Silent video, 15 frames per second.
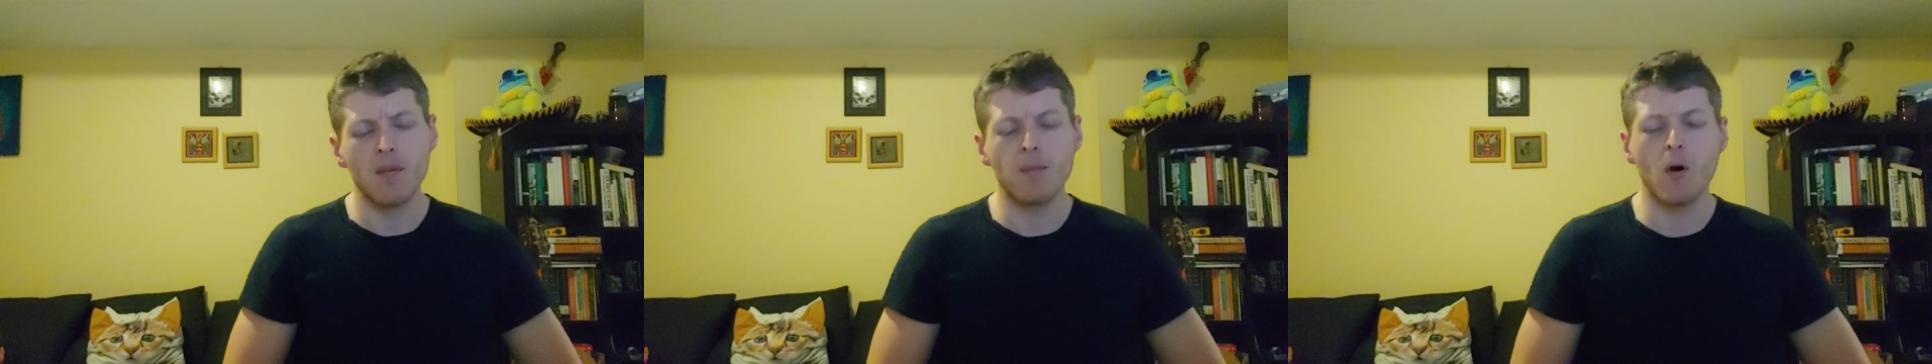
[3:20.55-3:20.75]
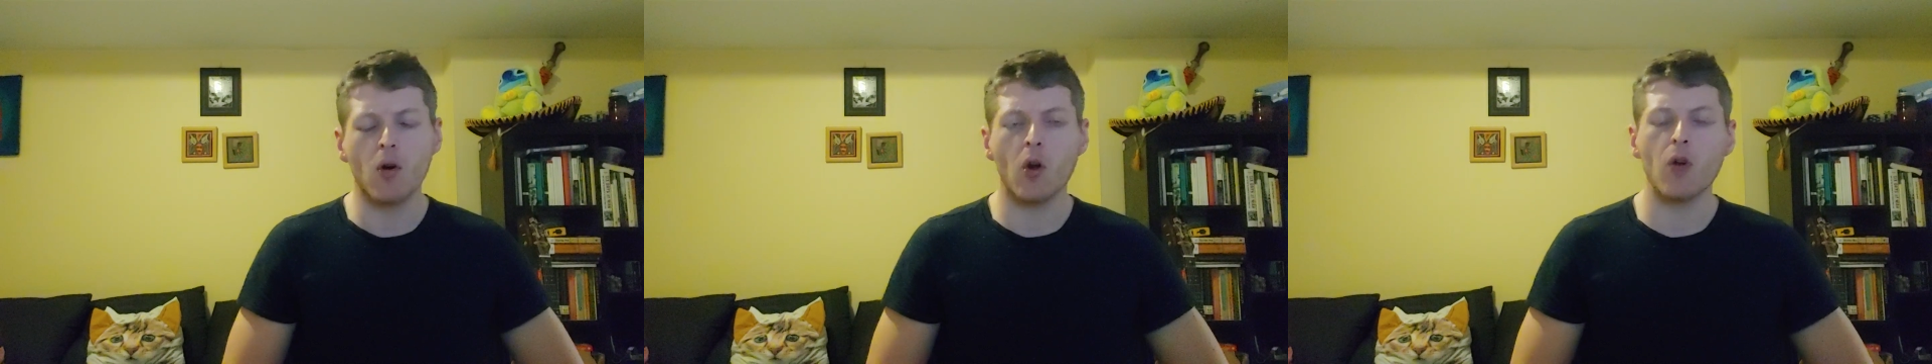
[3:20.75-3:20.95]

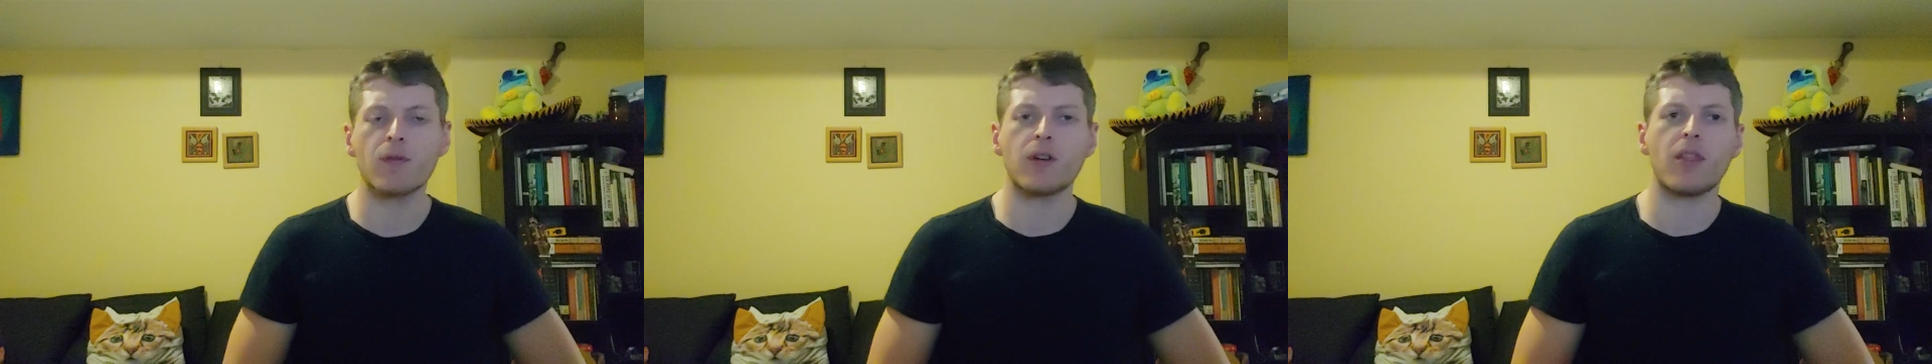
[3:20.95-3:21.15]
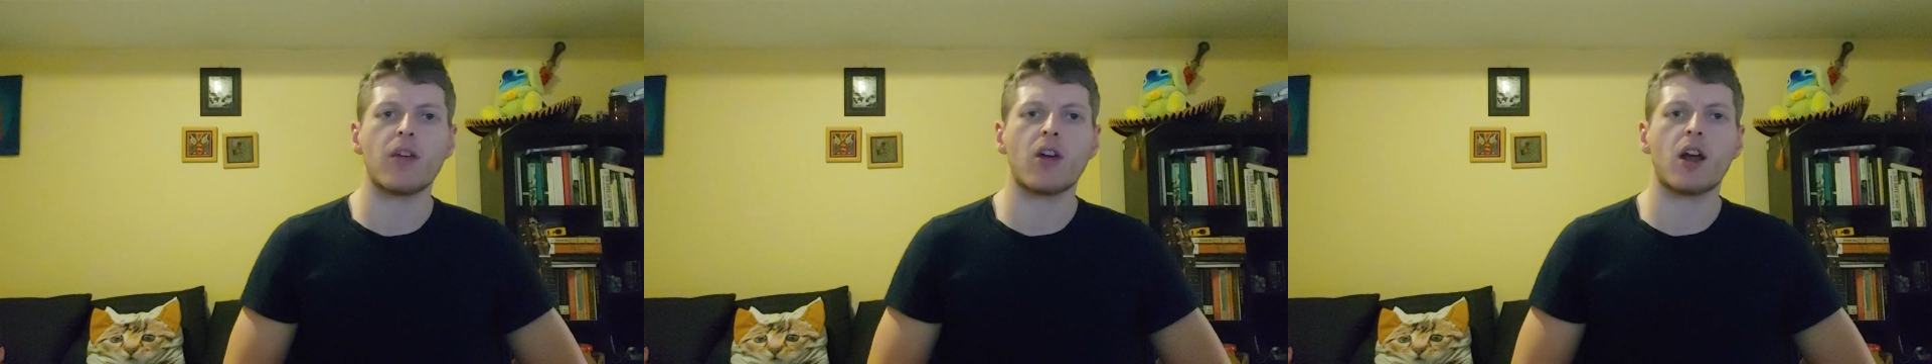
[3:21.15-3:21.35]

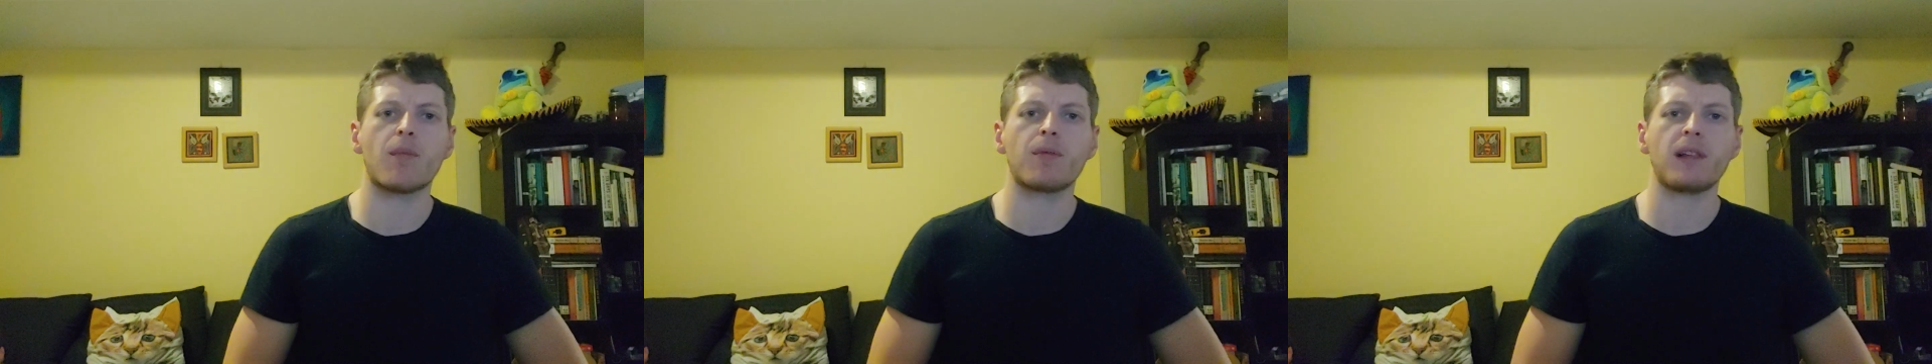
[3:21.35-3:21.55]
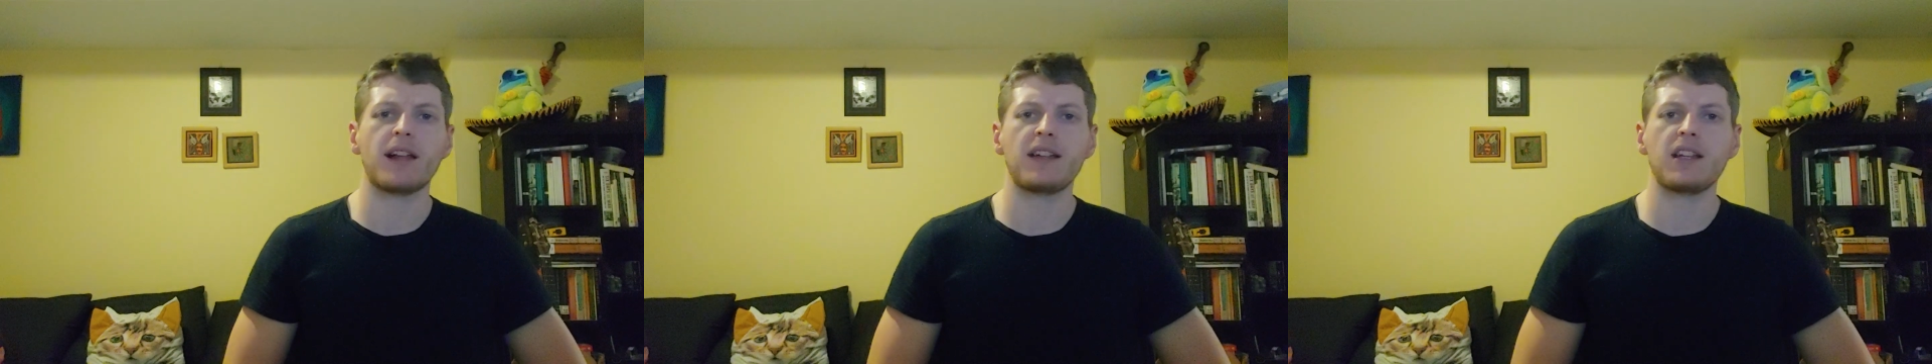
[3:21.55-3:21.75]
Moreover, there are
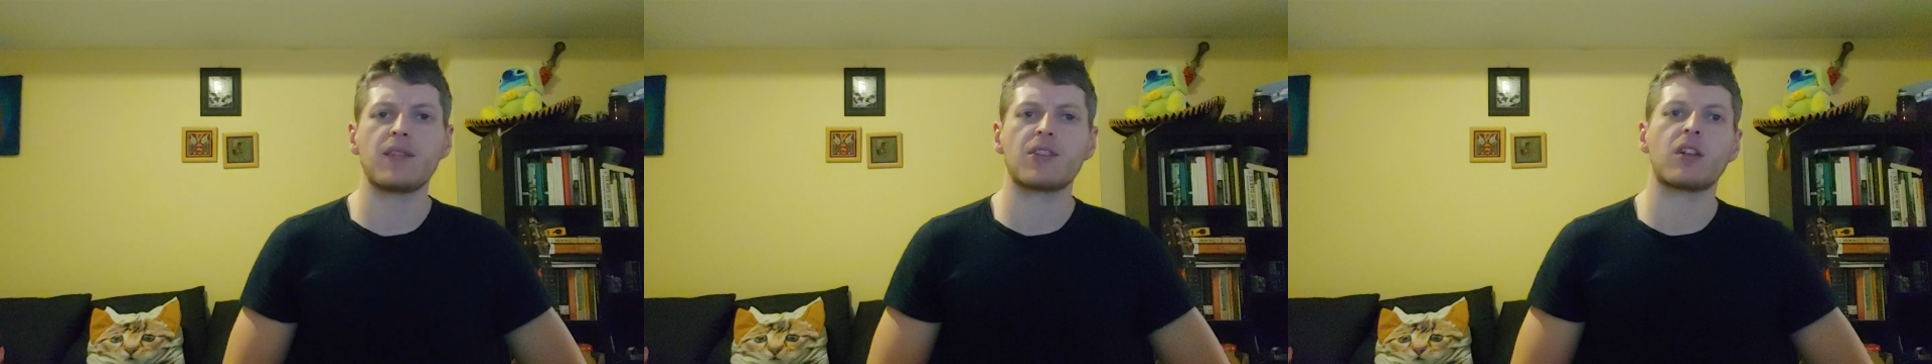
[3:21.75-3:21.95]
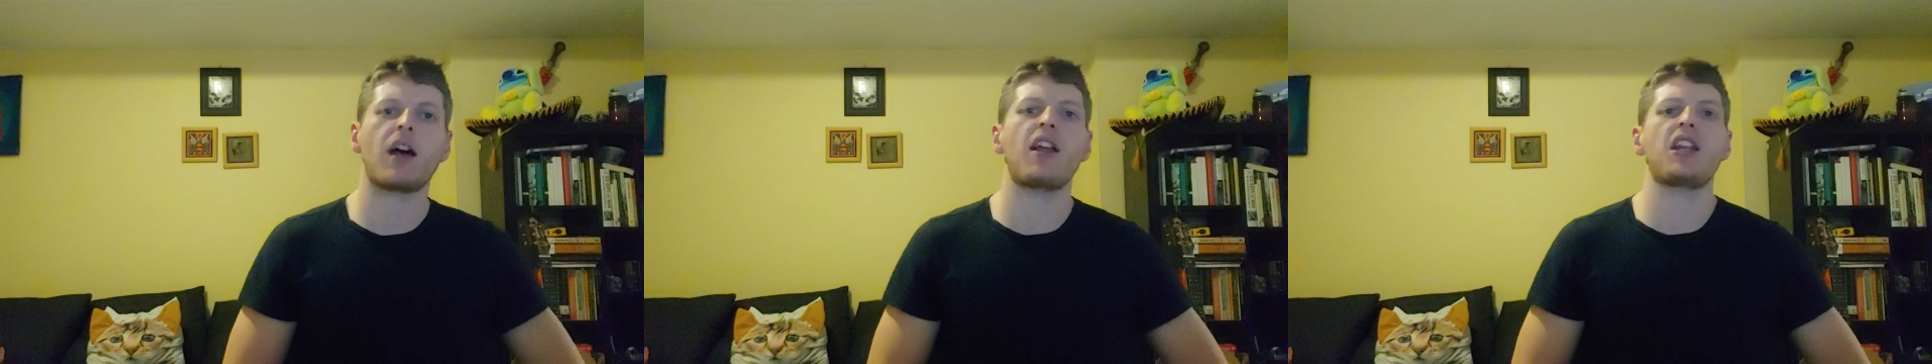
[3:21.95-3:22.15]
plenty
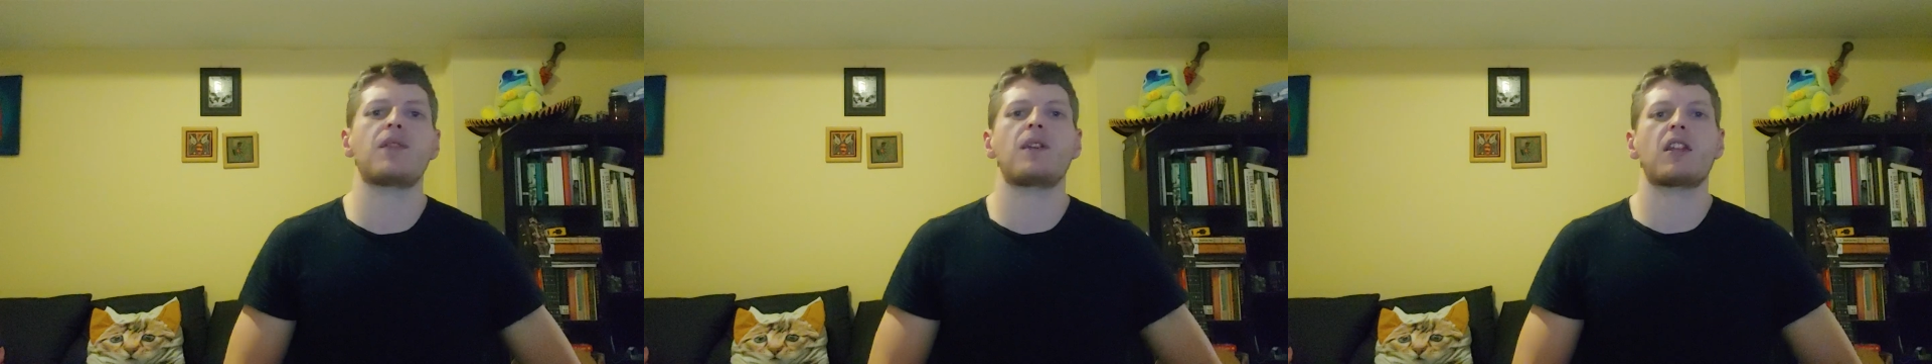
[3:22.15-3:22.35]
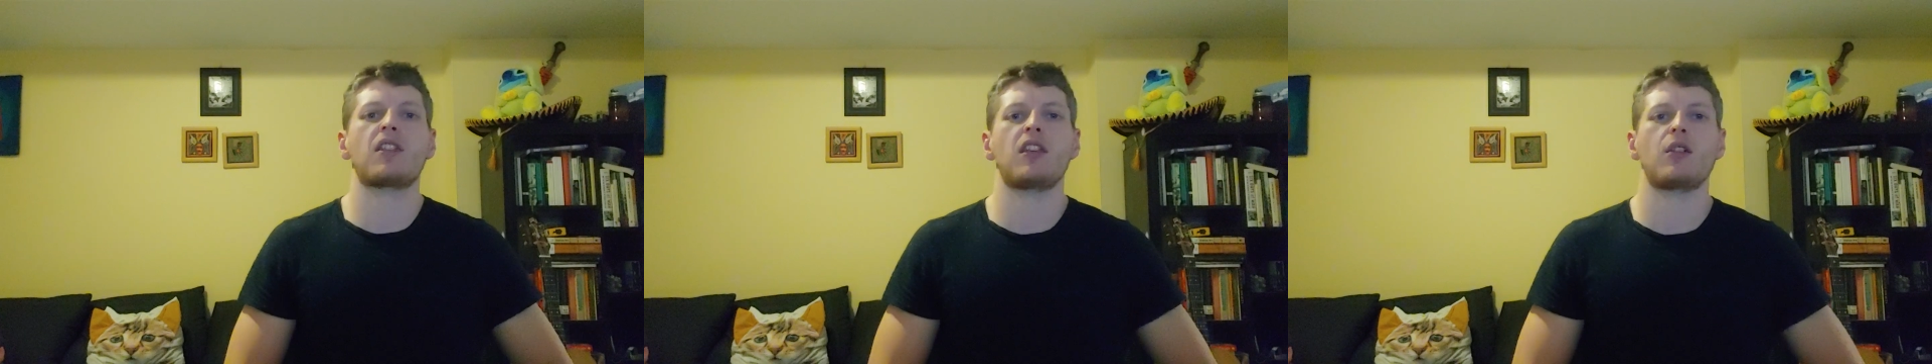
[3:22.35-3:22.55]
of
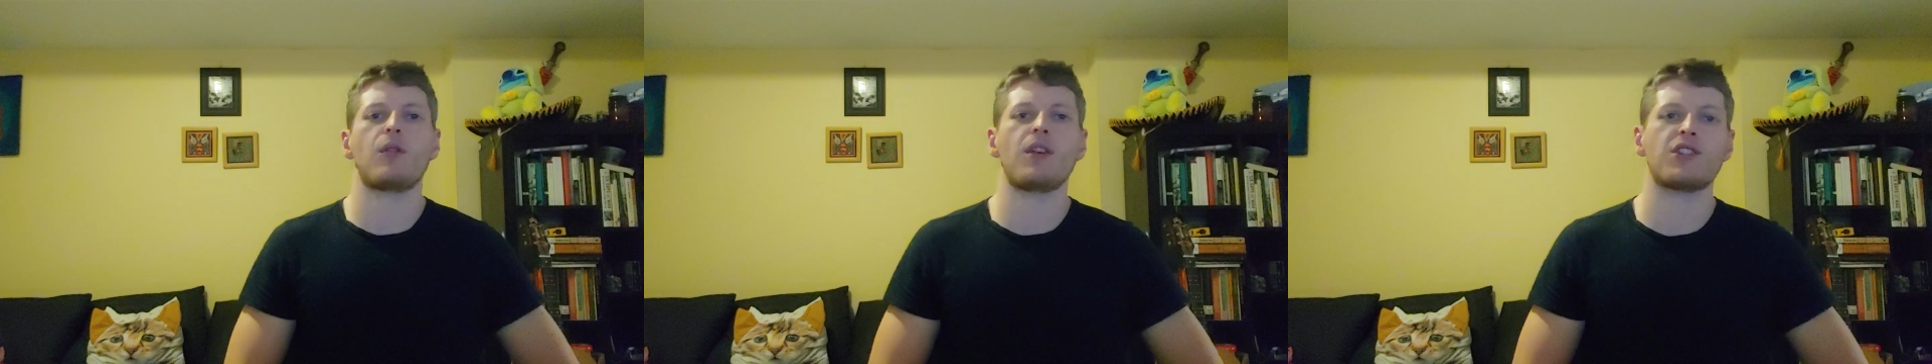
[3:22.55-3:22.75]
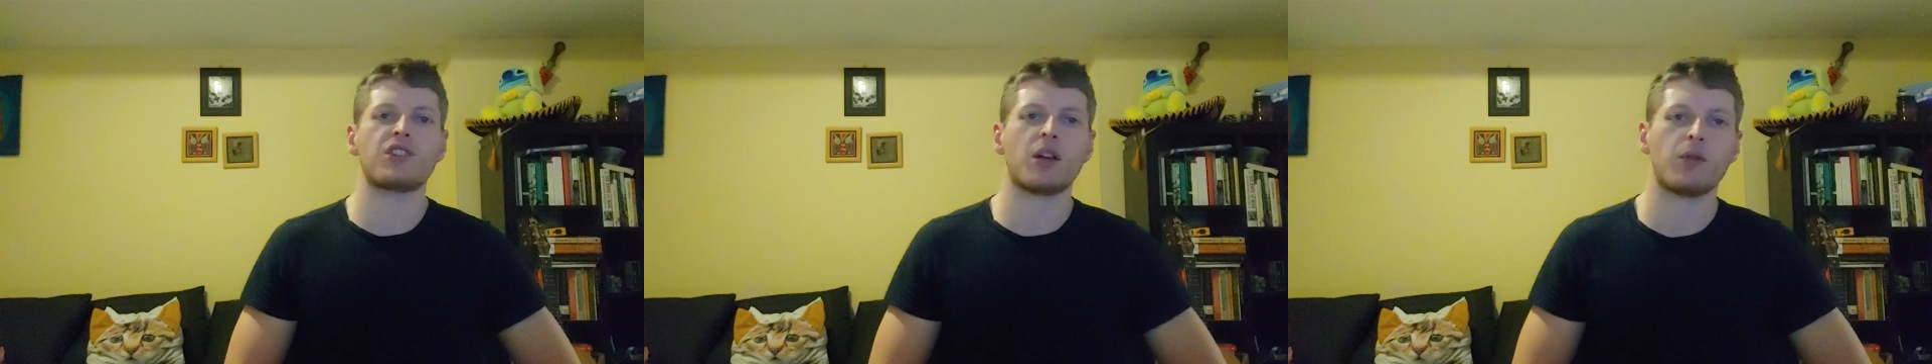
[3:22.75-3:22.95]
scientific
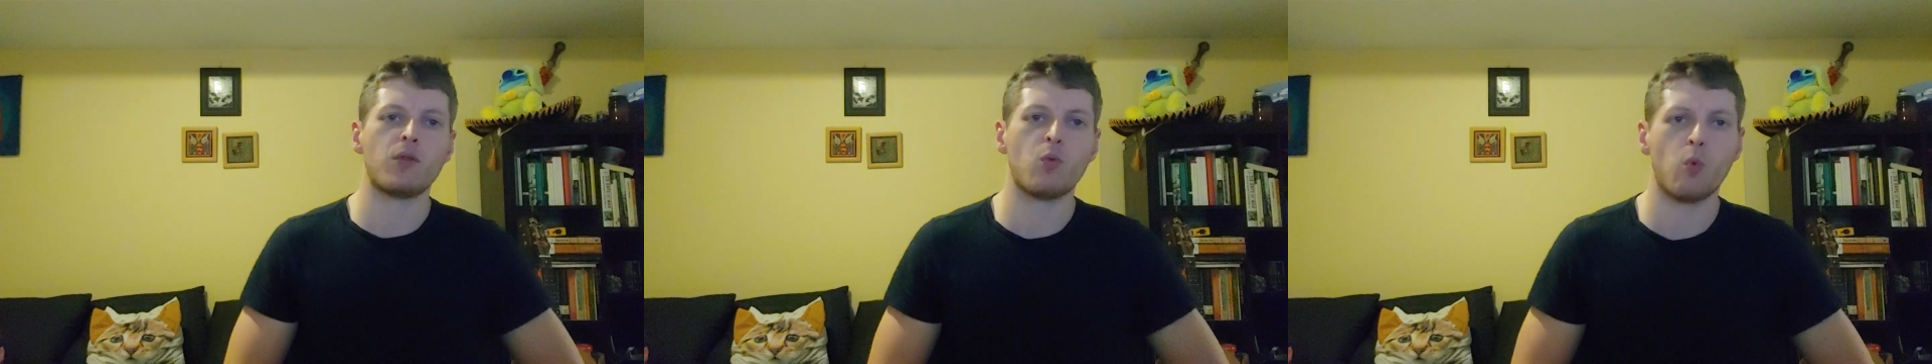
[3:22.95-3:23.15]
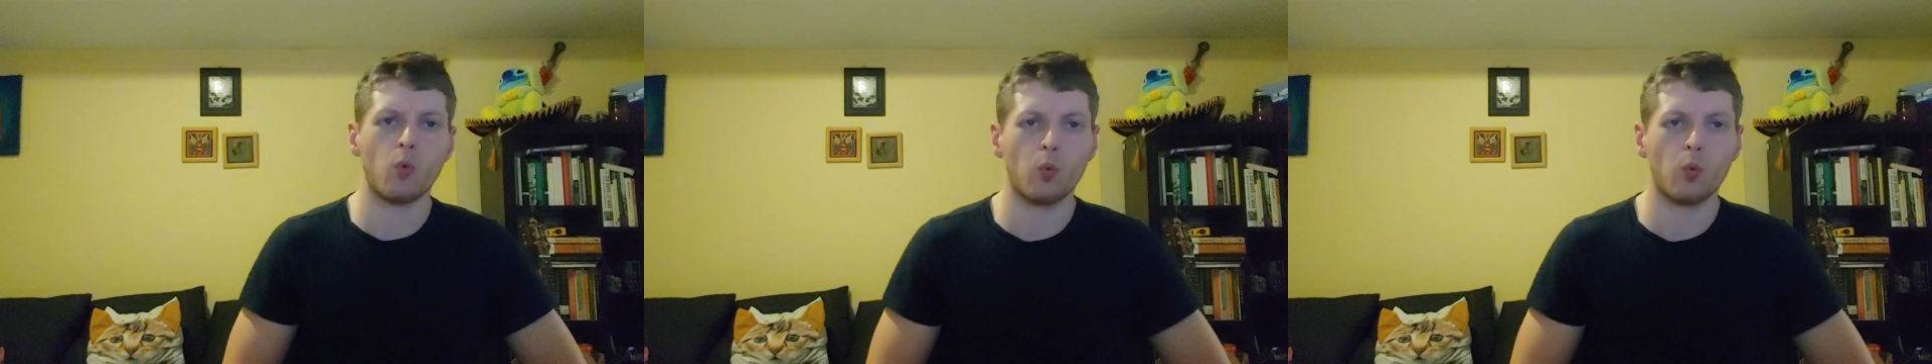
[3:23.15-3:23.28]
theories that we